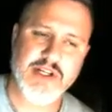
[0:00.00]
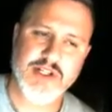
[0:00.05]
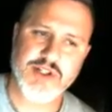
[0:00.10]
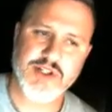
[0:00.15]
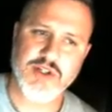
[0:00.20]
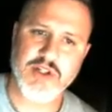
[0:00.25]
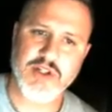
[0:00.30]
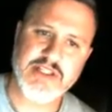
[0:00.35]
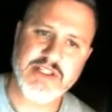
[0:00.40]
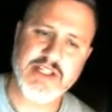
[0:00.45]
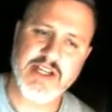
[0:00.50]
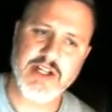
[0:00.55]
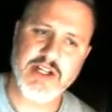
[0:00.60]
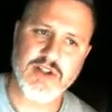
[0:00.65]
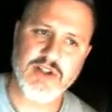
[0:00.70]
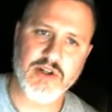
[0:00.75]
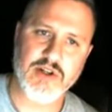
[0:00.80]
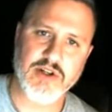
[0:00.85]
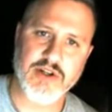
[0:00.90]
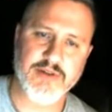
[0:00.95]
So let's take a
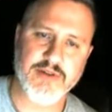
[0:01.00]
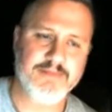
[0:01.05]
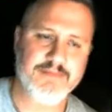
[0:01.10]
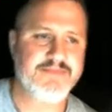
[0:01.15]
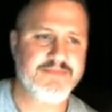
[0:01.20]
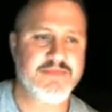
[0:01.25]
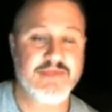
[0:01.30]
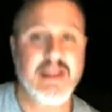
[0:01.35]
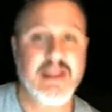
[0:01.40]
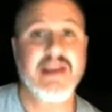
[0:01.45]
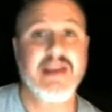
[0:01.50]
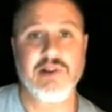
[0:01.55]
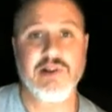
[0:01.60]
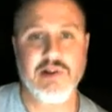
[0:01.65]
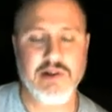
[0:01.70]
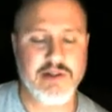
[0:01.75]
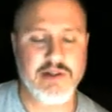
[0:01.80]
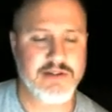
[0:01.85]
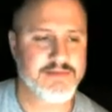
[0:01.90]
look. Take a look.